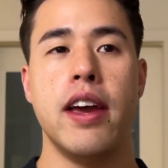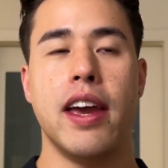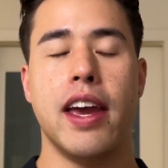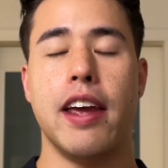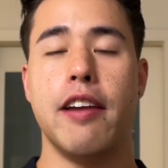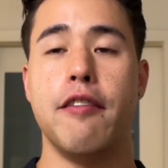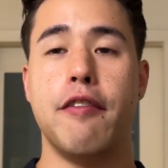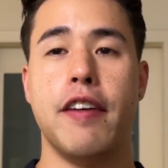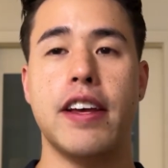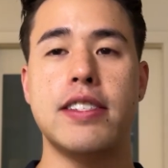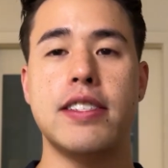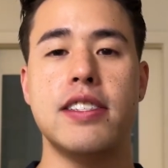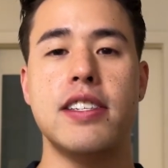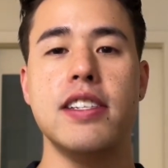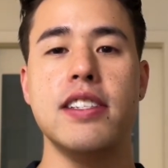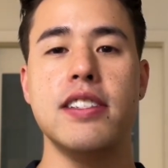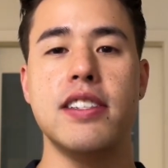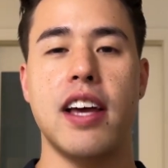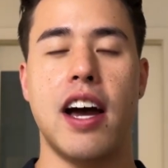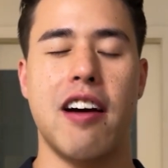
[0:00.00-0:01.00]

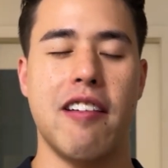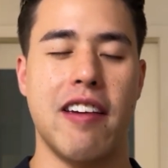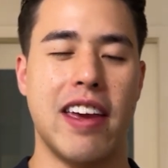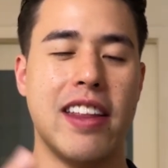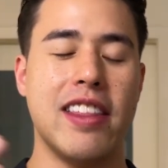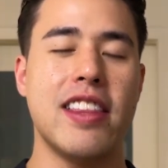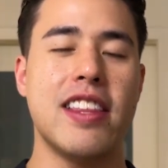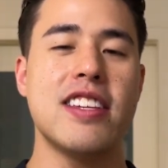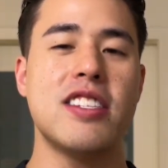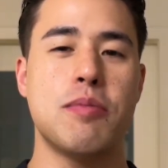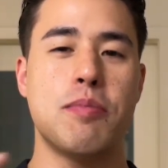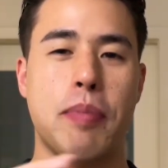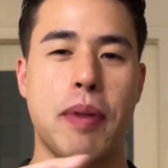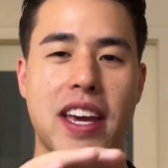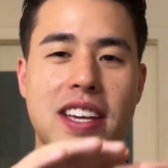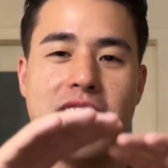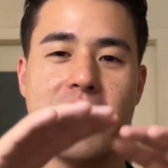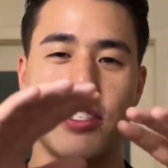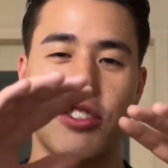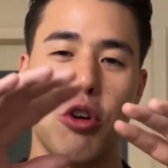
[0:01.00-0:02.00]
investors are in this
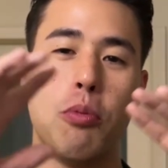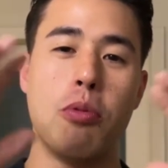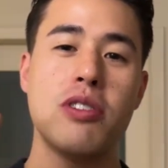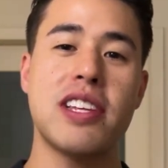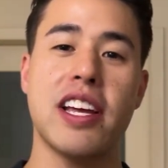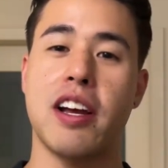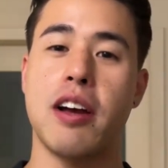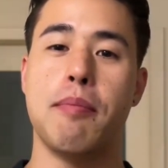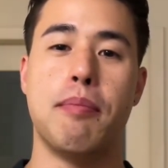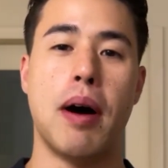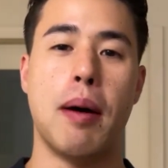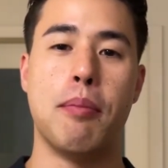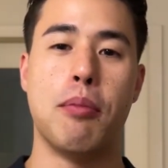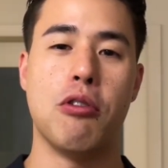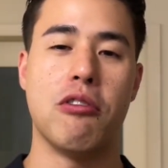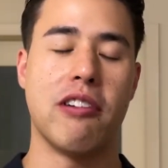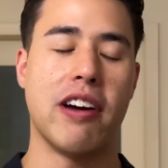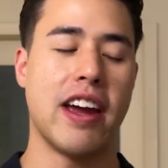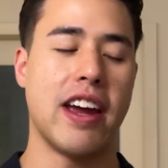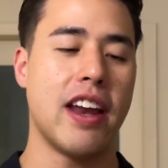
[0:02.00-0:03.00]
space. It's almost like a
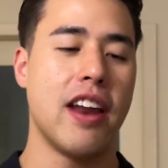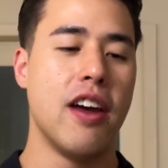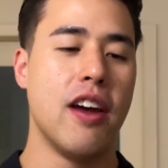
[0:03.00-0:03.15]
bubble, right?